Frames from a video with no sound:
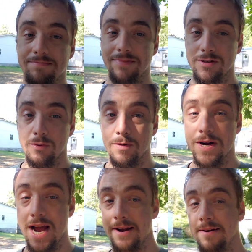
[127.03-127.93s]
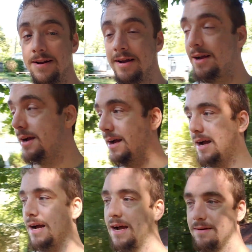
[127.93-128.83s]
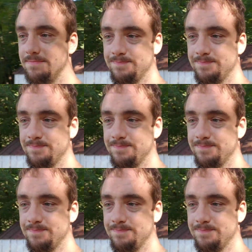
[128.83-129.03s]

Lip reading: This is where we're at.